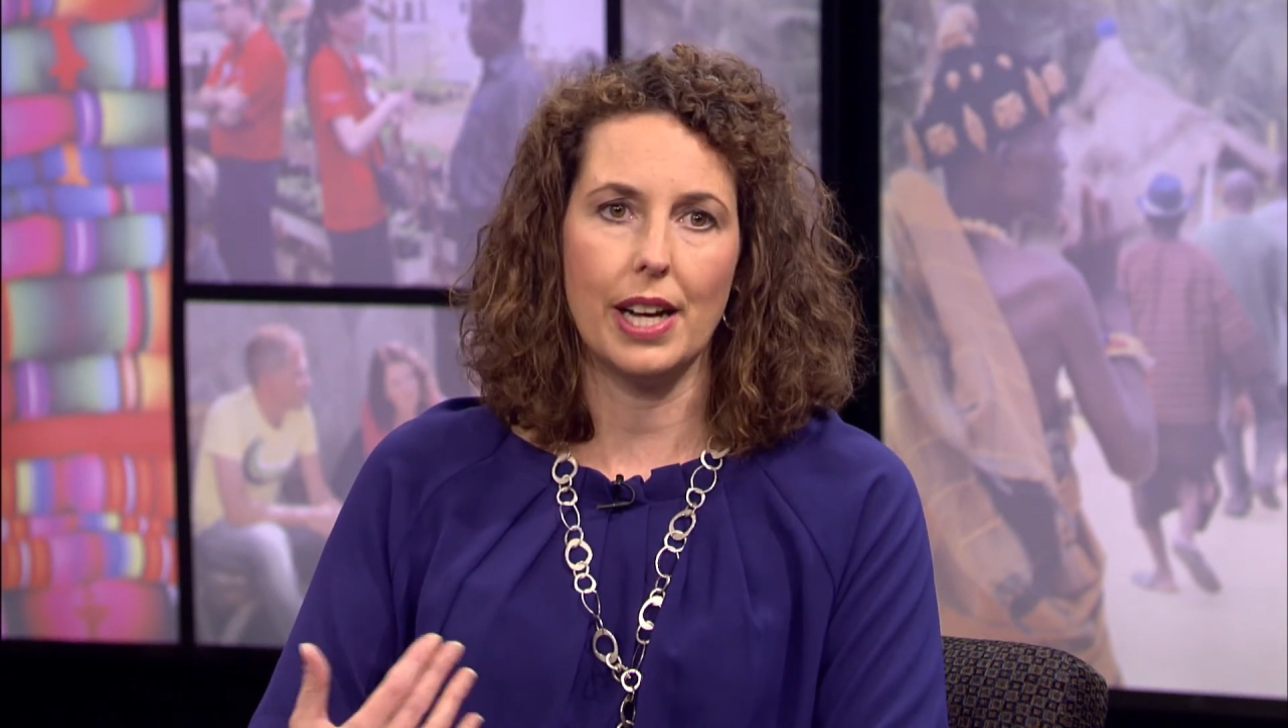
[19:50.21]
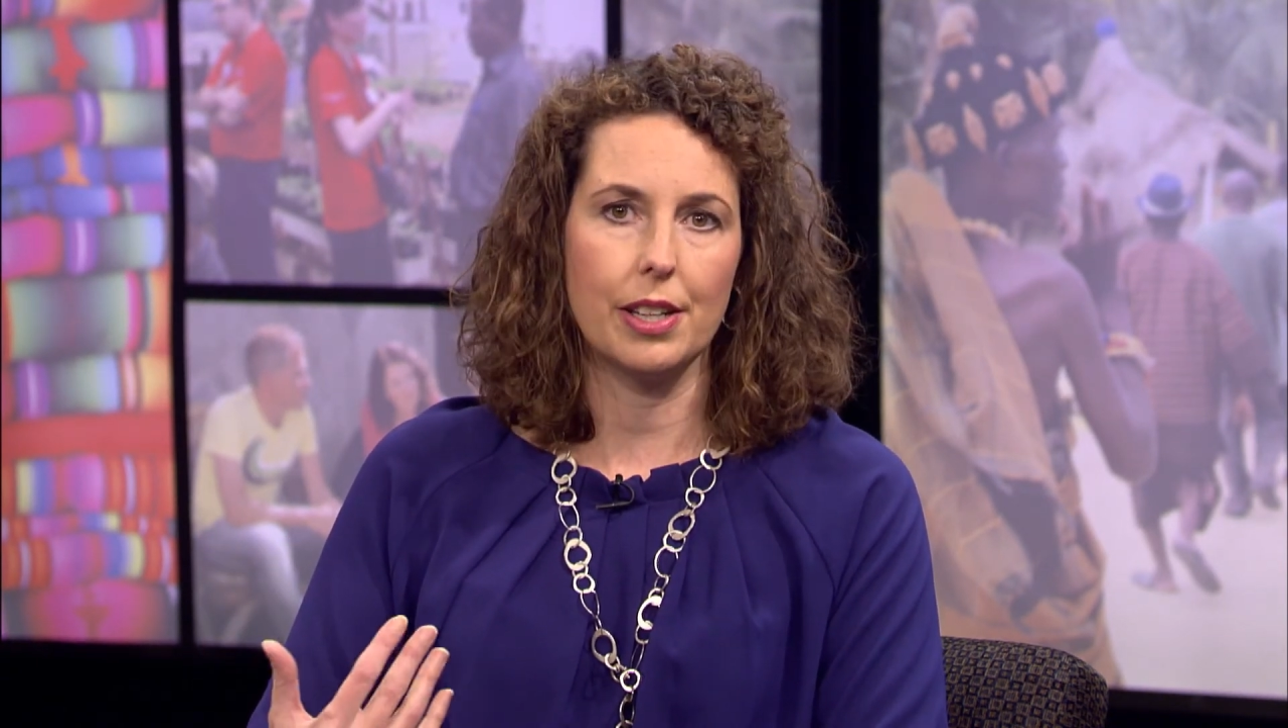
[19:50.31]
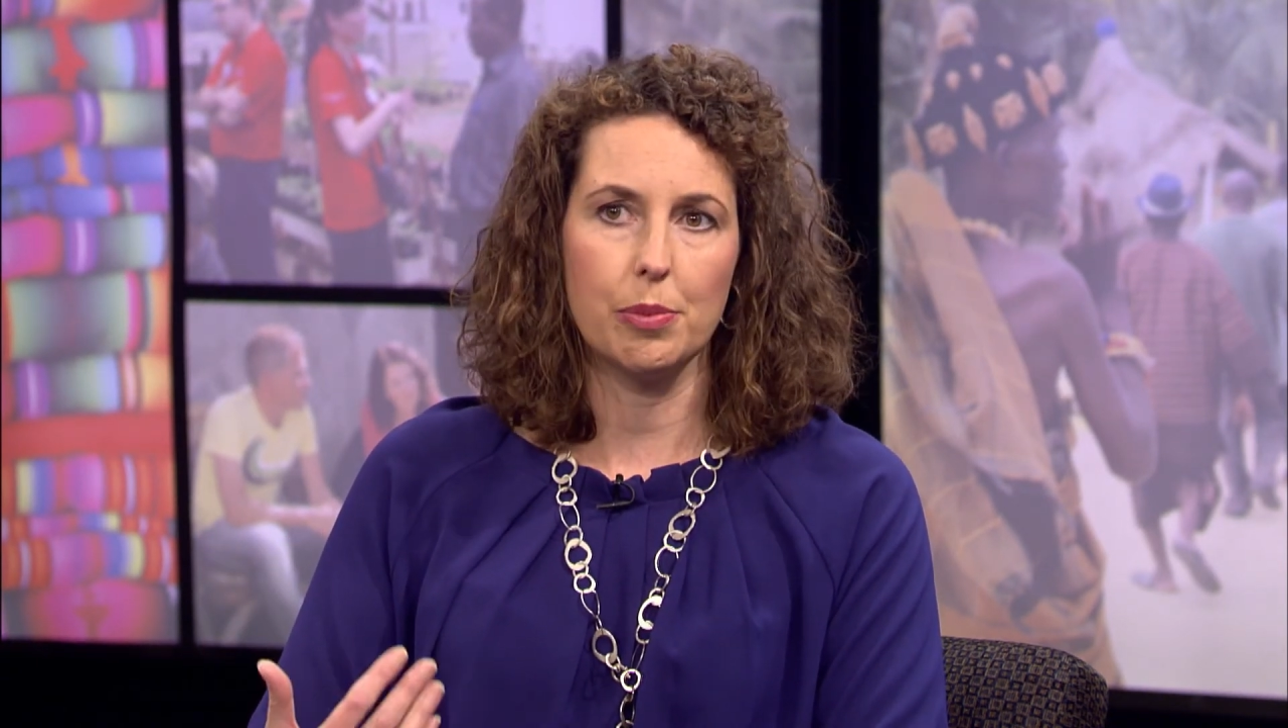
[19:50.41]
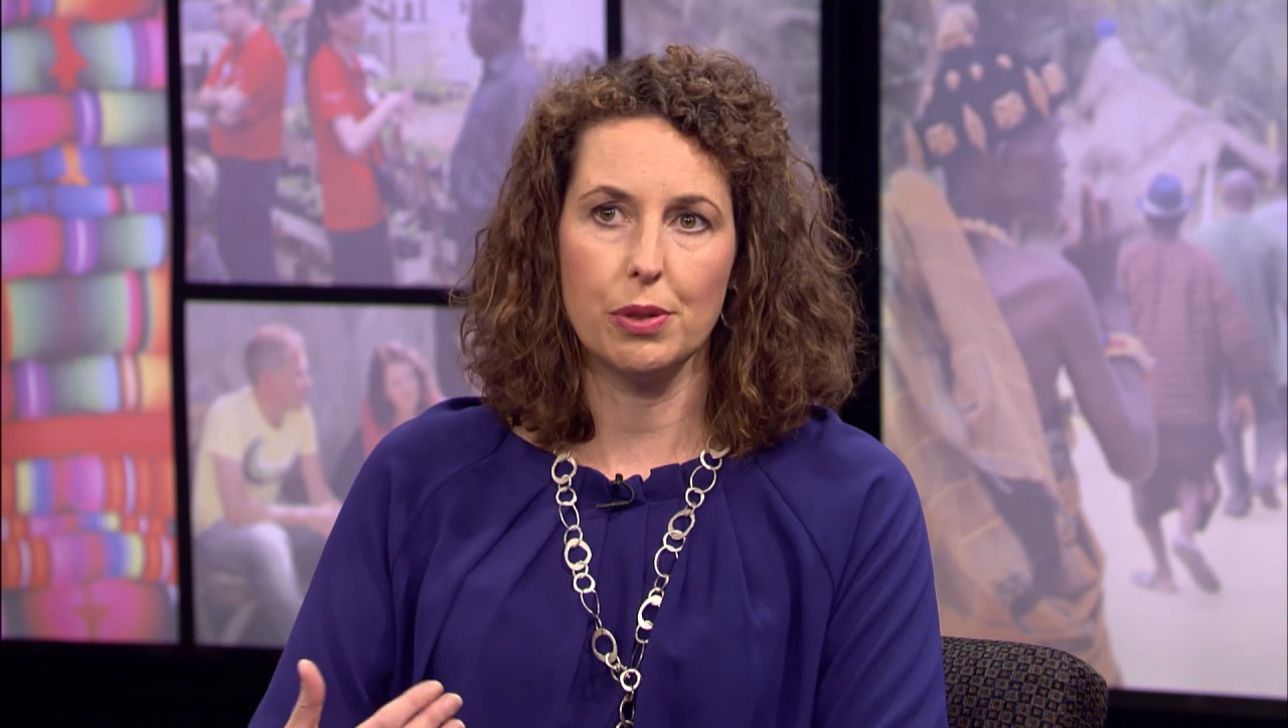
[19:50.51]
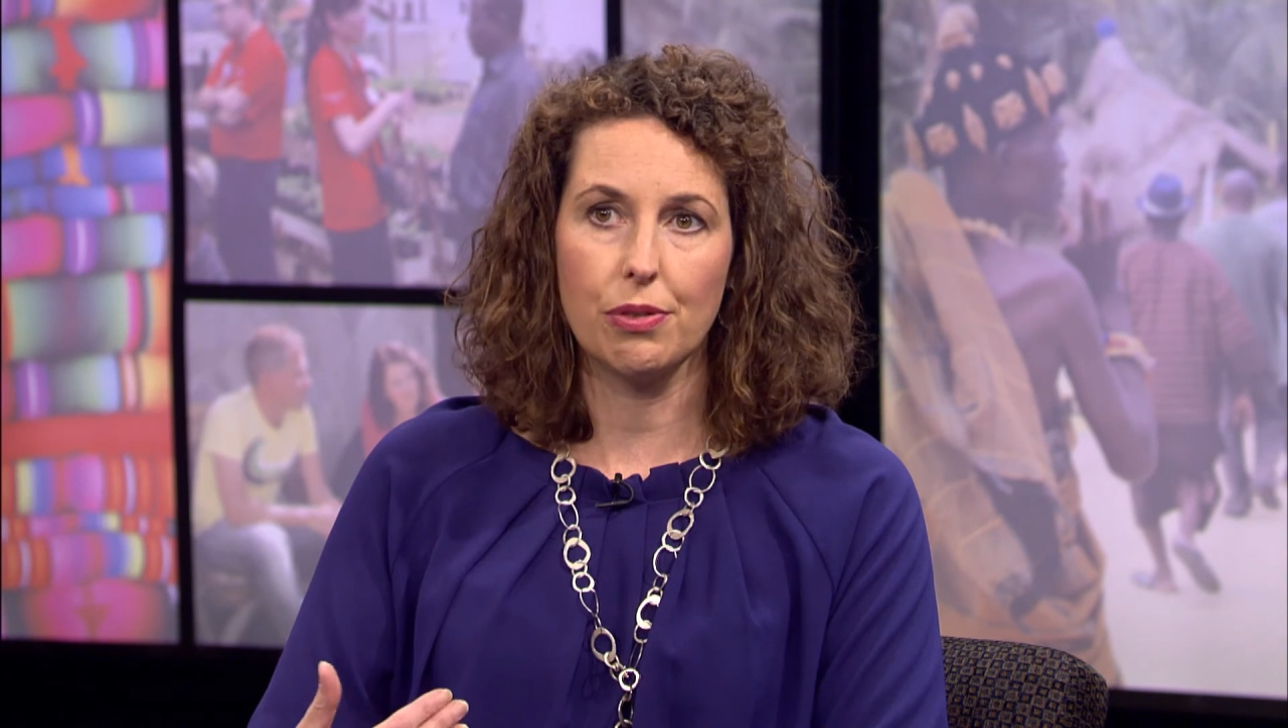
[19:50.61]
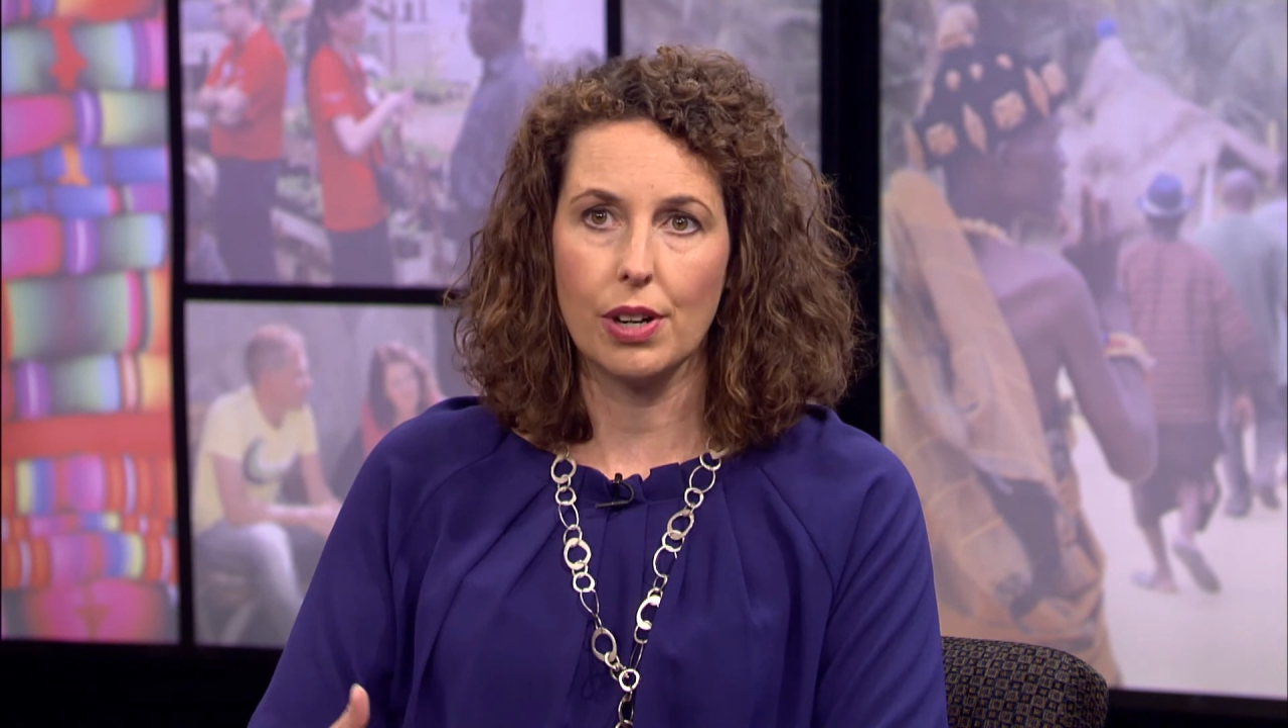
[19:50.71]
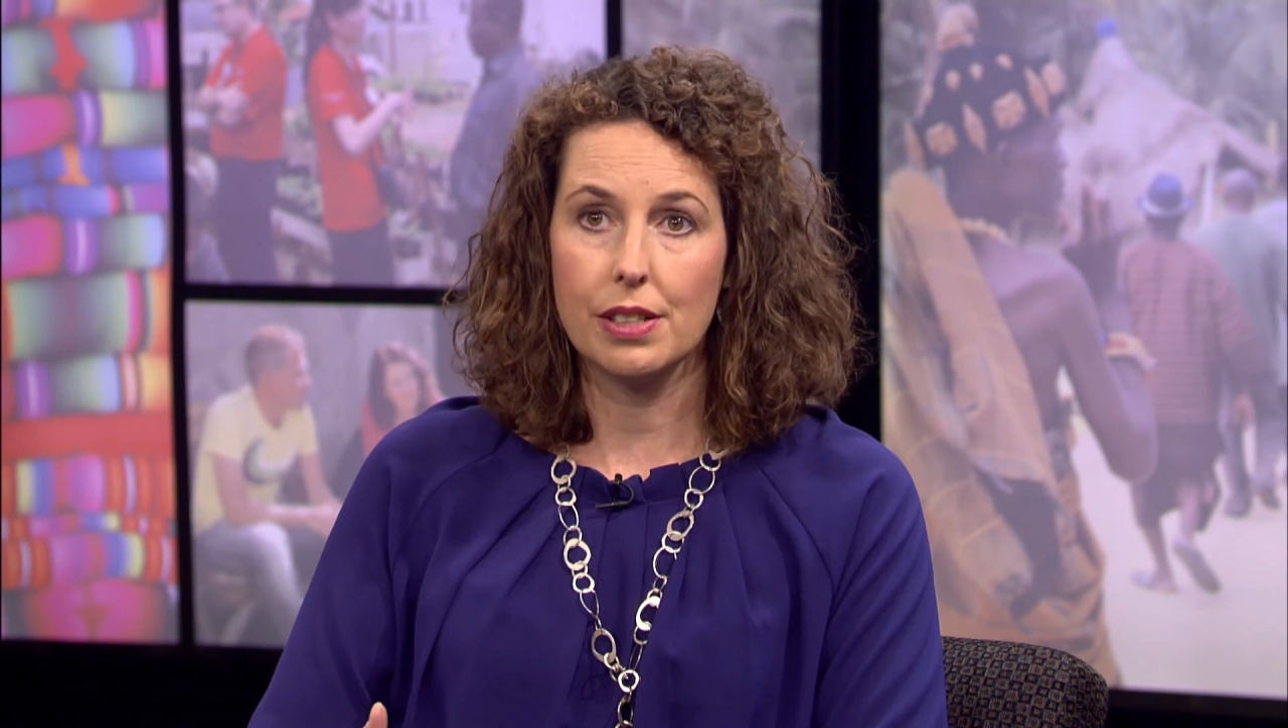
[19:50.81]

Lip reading: valuable for